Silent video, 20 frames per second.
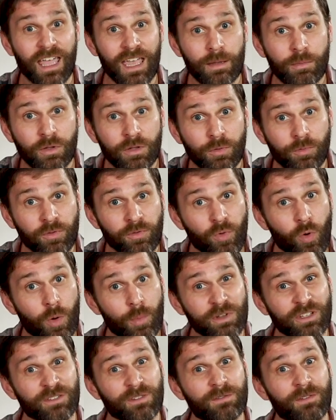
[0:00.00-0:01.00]
able to
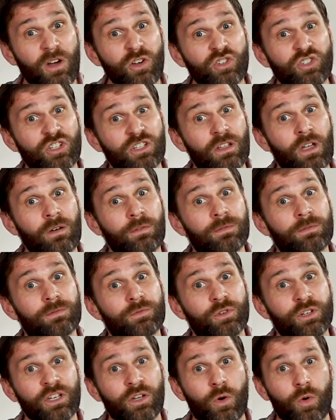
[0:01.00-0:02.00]
perform its function of
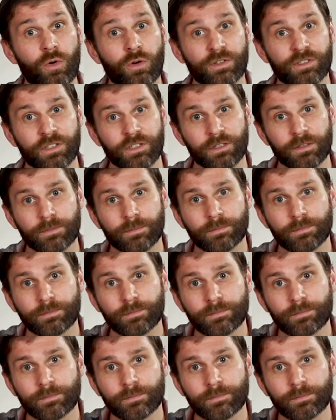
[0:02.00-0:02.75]
free coursing.